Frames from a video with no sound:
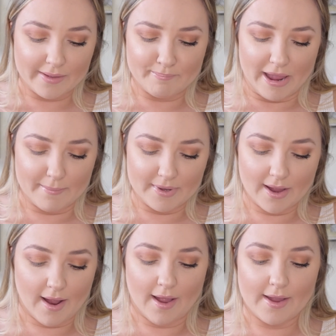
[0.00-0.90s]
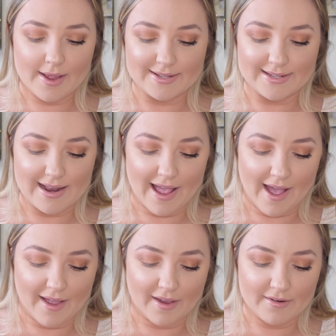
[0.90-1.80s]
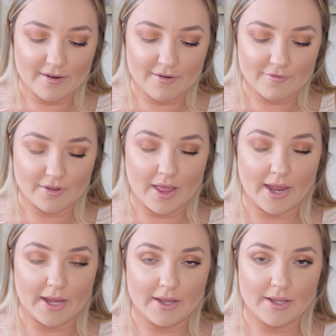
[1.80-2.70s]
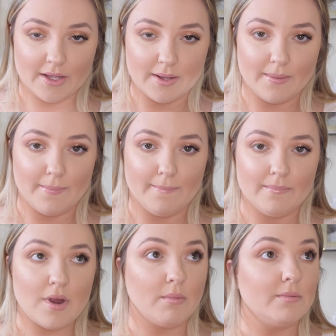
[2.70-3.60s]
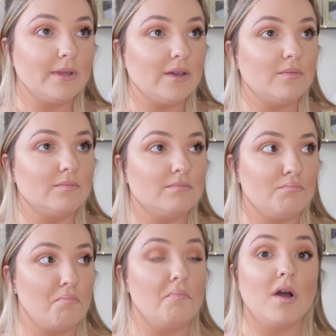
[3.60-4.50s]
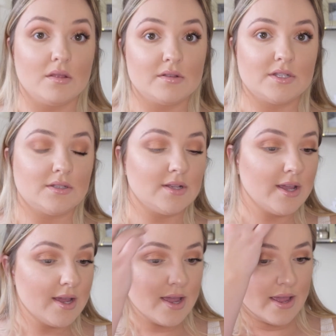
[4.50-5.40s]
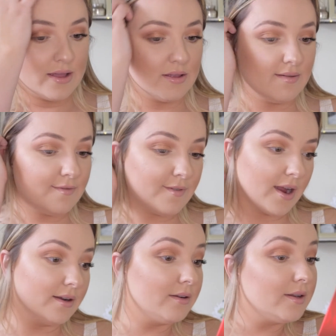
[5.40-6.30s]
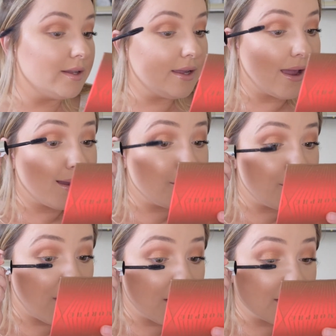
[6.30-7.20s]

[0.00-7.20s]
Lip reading: Bambi Eye as an ad for like probably months. And then finally I bought